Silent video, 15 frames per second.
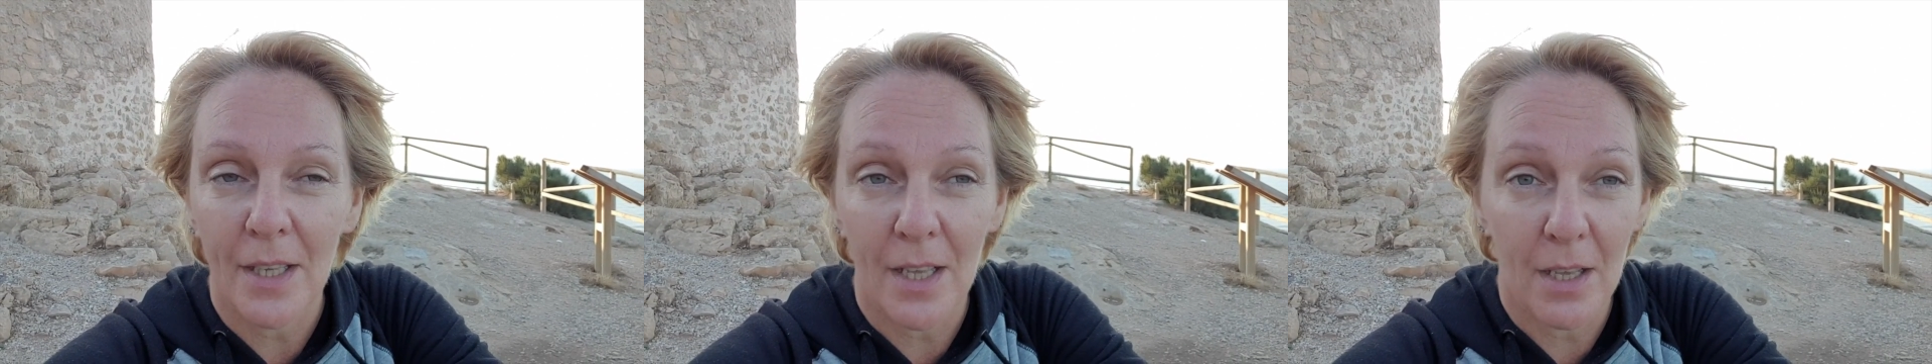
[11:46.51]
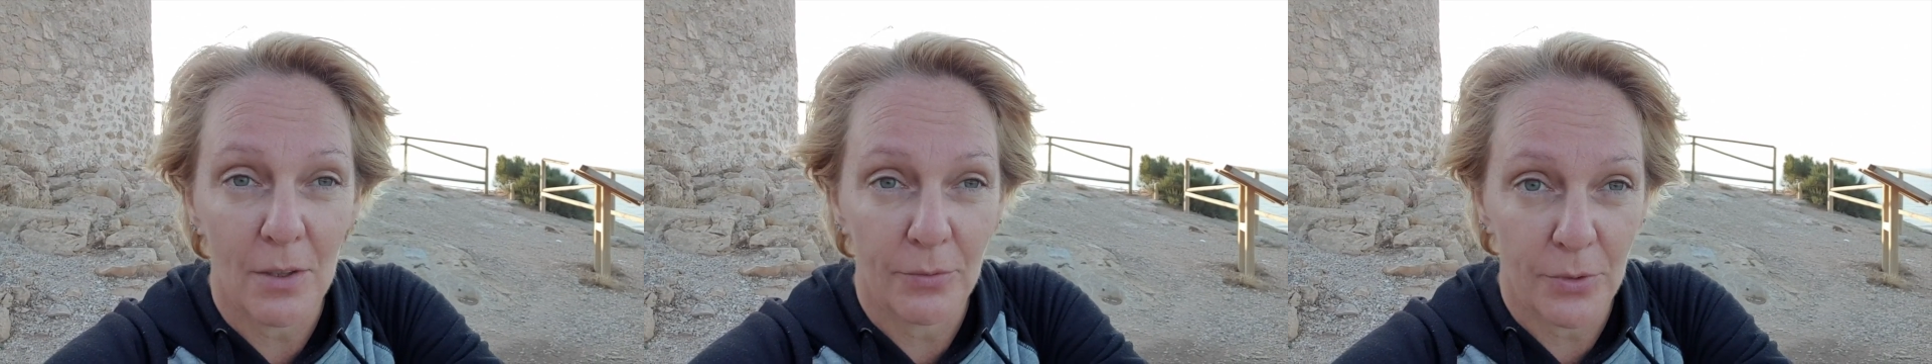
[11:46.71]

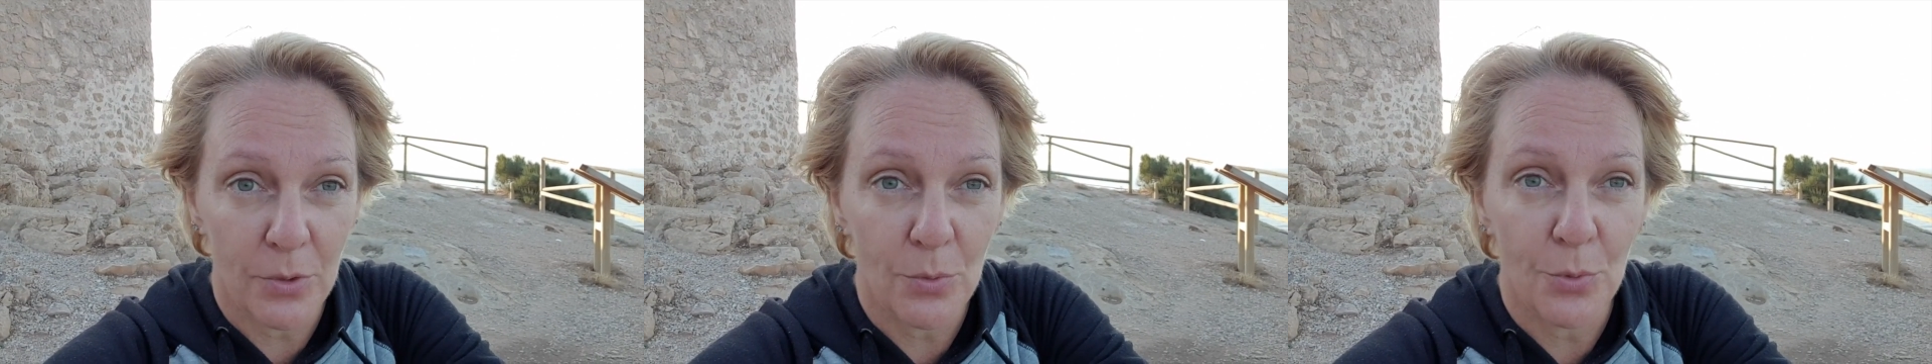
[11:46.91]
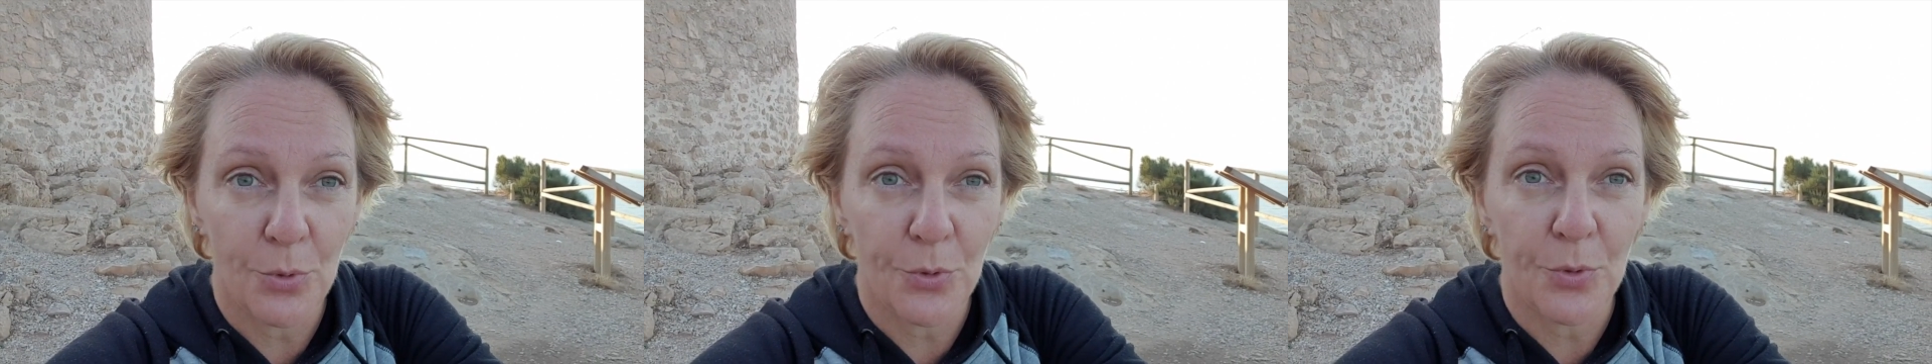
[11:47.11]
have
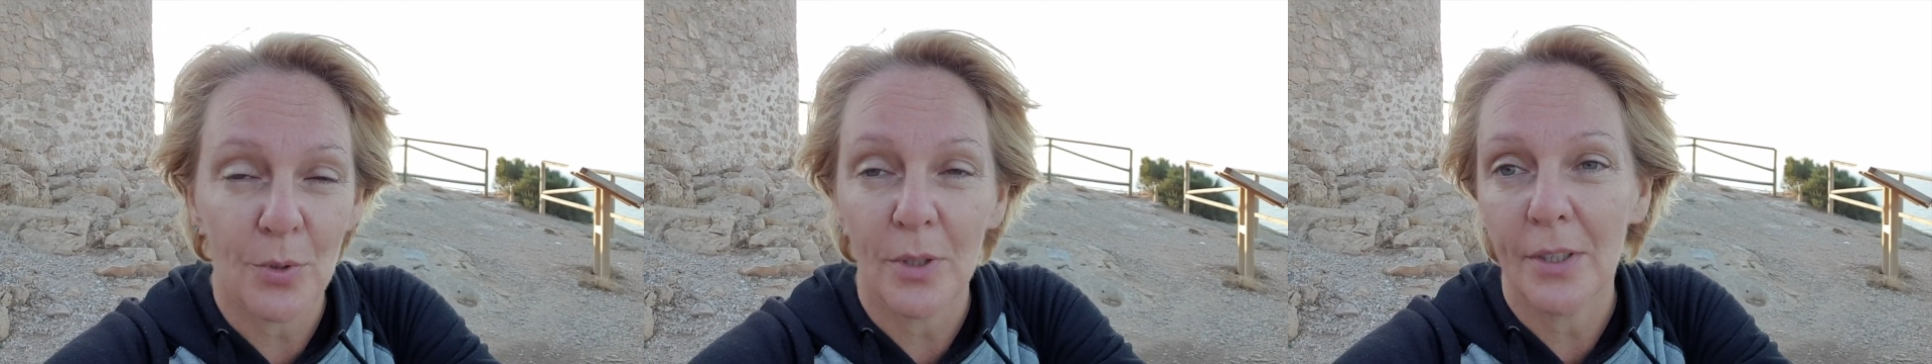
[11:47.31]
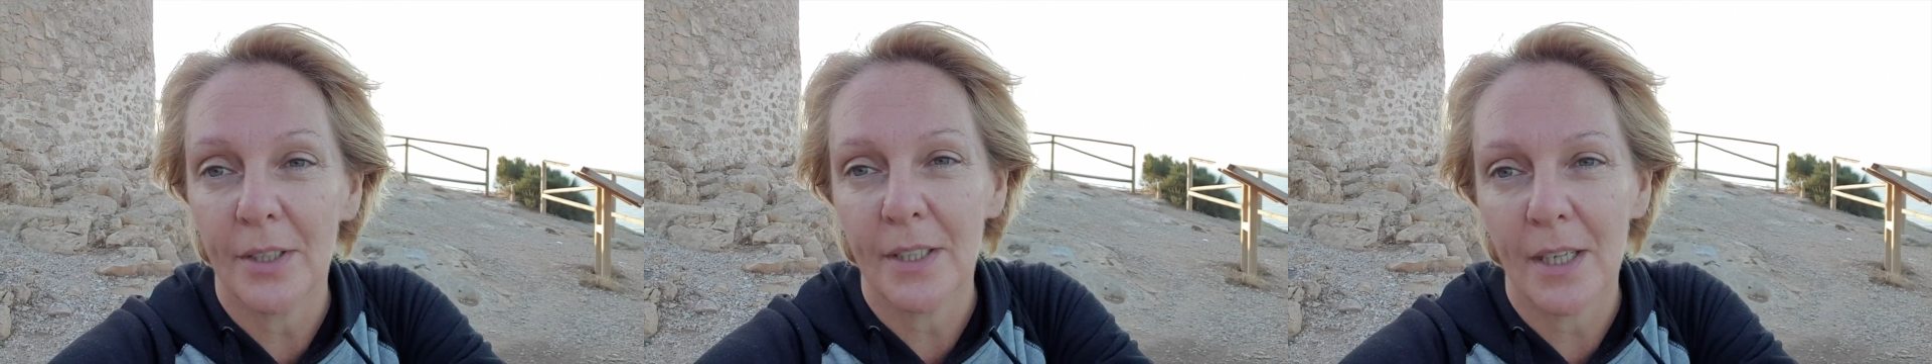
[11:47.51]
used to
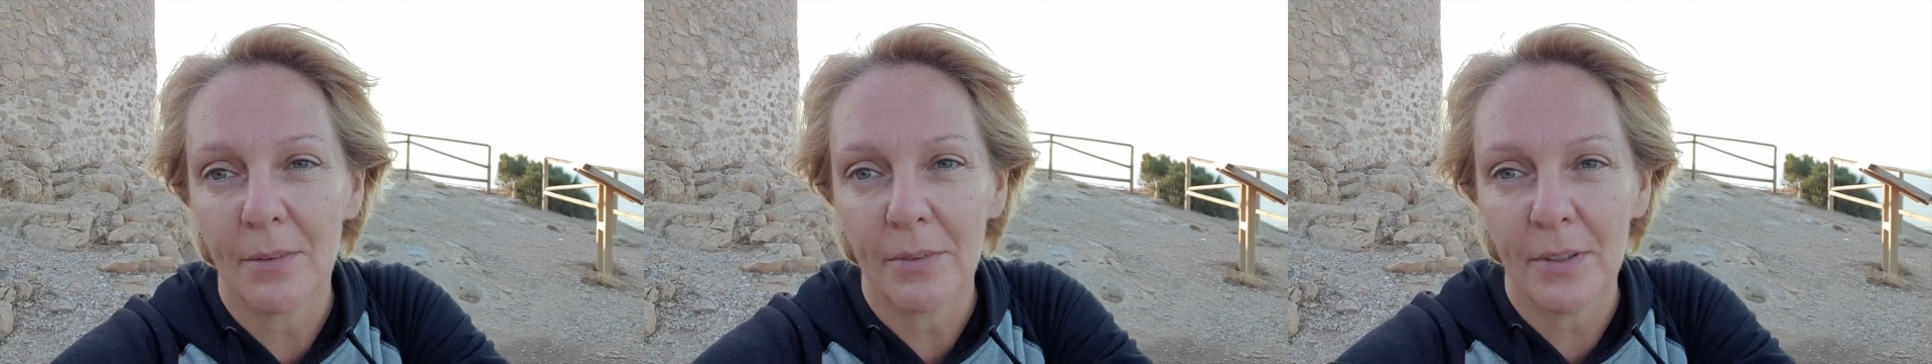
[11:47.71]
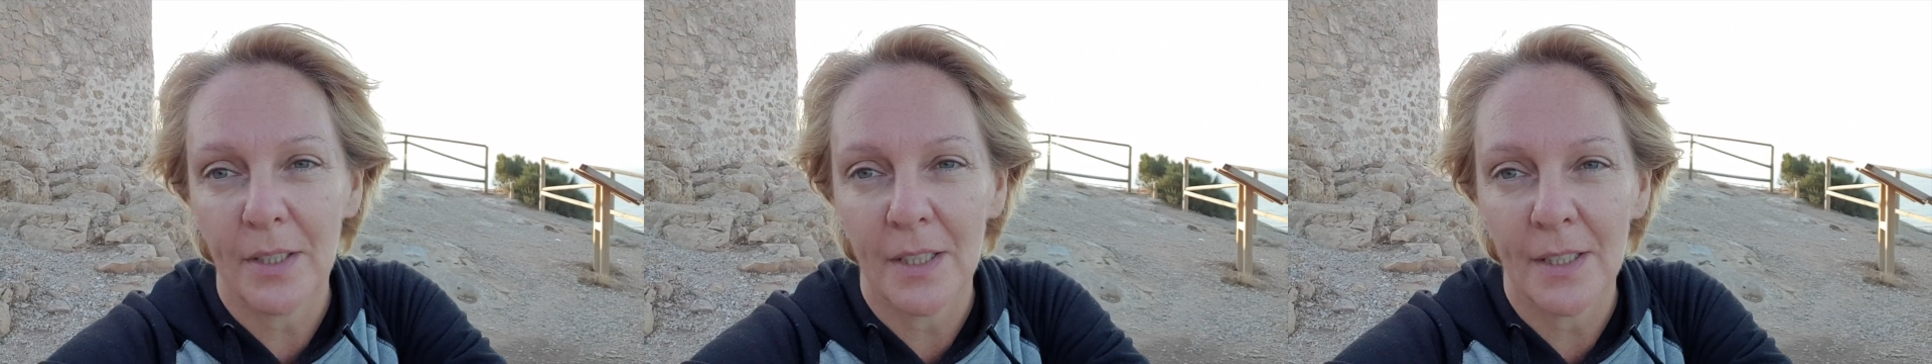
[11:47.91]
learn
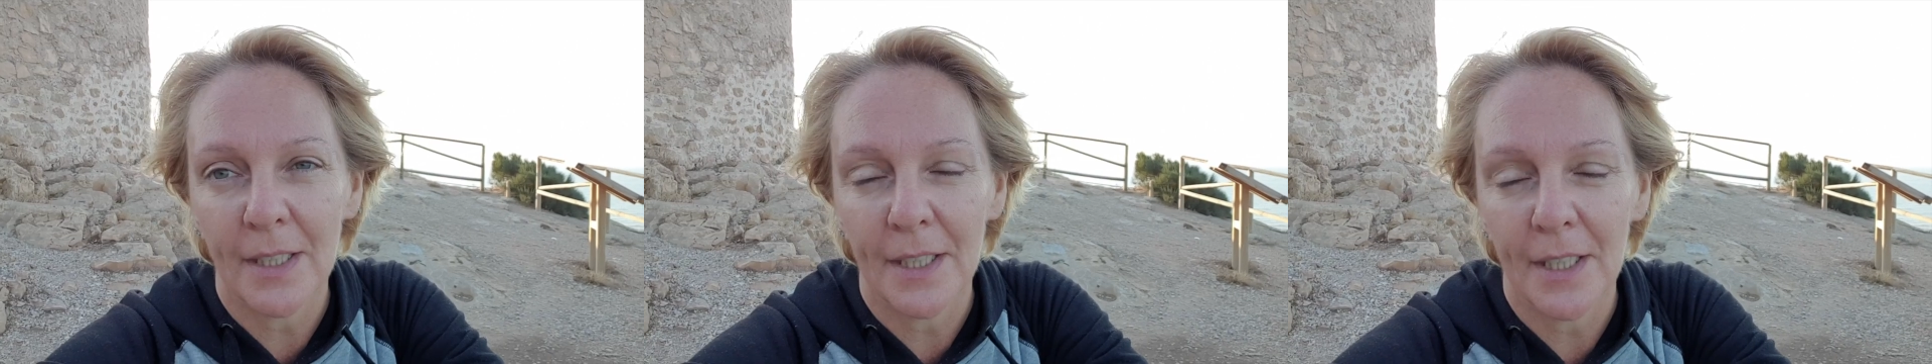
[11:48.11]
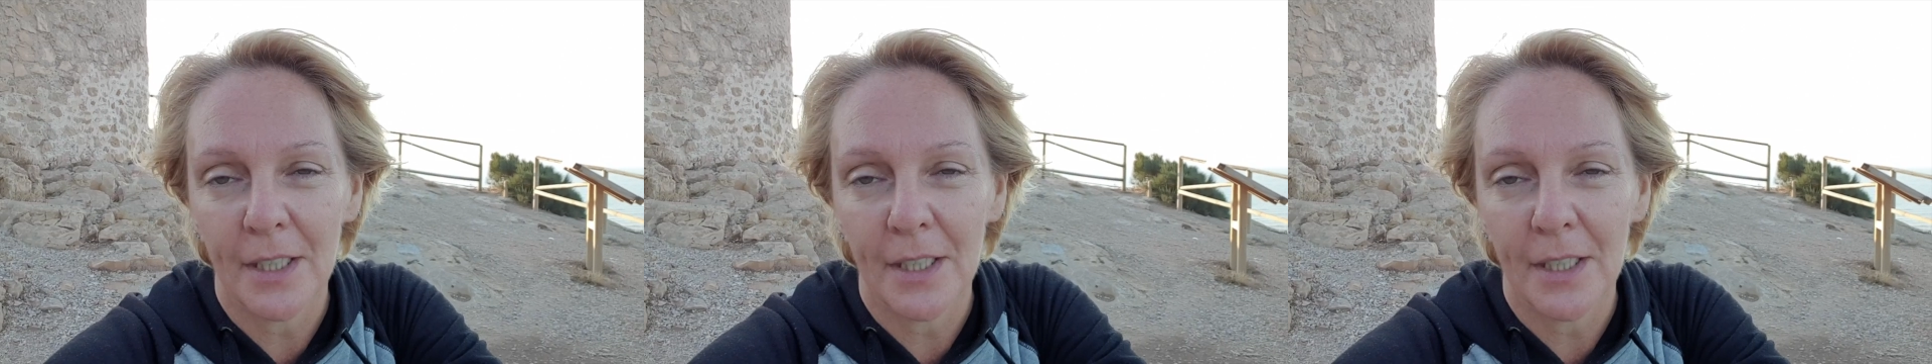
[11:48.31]
everything that